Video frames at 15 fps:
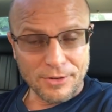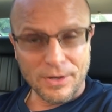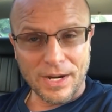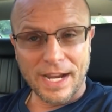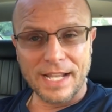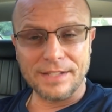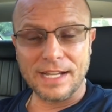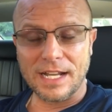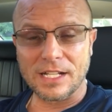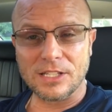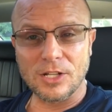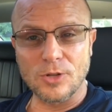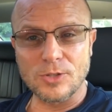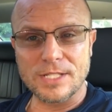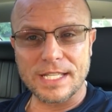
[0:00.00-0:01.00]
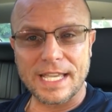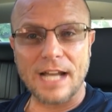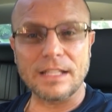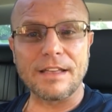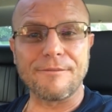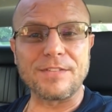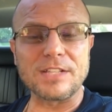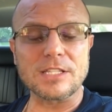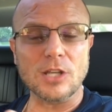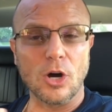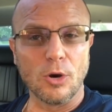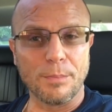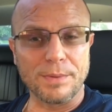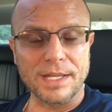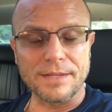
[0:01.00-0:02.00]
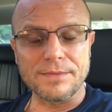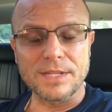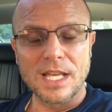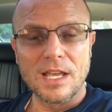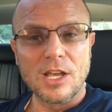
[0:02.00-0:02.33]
right, not closed account, if it's open,